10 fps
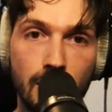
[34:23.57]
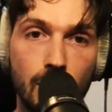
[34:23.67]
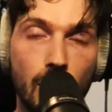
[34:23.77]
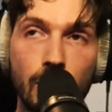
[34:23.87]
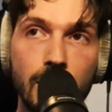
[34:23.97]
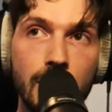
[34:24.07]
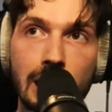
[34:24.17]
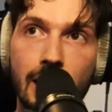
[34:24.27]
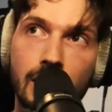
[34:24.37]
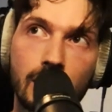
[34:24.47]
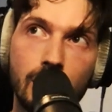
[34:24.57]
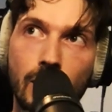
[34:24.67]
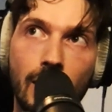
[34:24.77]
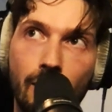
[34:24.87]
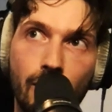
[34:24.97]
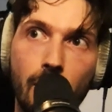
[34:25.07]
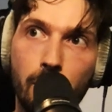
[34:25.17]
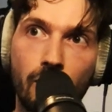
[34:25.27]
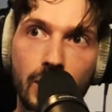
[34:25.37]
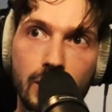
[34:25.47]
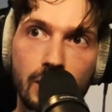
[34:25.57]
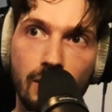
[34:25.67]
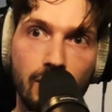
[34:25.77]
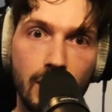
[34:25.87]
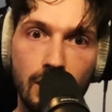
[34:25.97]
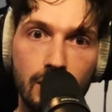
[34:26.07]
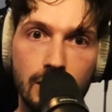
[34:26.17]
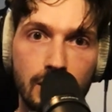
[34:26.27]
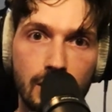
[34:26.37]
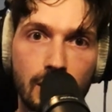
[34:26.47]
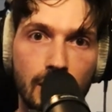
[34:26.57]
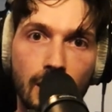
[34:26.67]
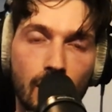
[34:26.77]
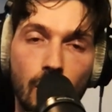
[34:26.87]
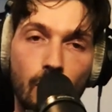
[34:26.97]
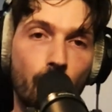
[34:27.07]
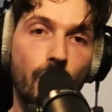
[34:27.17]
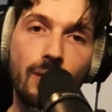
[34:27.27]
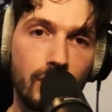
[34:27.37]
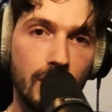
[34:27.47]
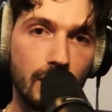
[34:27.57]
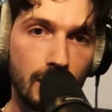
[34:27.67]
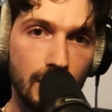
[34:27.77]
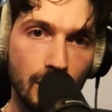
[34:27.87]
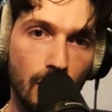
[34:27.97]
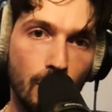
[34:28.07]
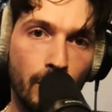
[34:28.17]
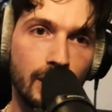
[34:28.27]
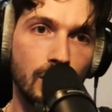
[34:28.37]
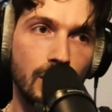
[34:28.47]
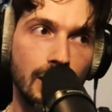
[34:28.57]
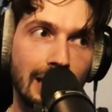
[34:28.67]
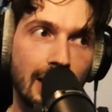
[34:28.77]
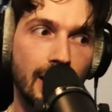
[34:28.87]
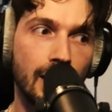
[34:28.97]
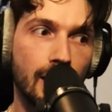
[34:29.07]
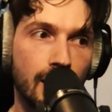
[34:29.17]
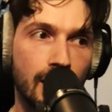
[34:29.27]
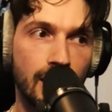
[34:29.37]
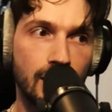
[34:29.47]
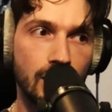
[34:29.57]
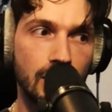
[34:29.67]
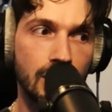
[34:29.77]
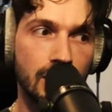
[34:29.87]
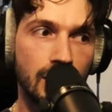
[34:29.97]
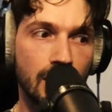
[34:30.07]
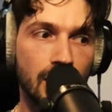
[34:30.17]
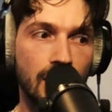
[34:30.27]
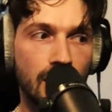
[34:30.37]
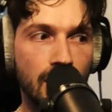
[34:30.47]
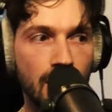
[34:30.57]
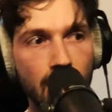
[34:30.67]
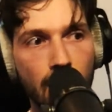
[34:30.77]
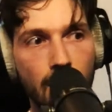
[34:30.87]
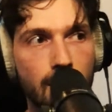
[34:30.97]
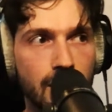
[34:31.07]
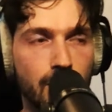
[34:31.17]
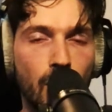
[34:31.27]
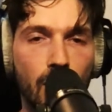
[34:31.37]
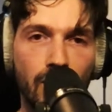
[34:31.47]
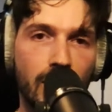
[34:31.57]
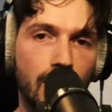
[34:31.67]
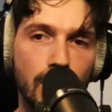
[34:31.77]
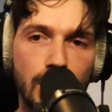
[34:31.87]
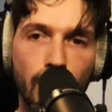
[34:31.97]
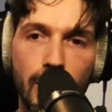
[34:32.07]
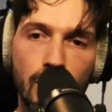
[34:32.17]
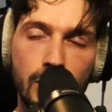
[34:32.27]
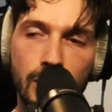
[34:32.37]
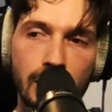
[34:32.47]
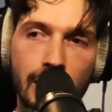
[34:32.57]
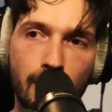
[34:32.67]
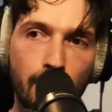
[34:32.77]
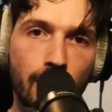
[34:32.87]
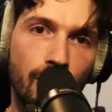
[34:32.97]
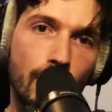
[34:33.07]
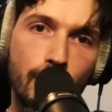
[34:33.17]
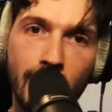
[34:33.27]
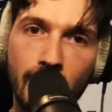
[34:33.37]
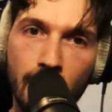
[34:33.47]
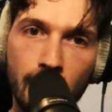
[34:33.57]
You don't need like to have that professional videos at all for every song, but you need like just small videos where you're just like performing.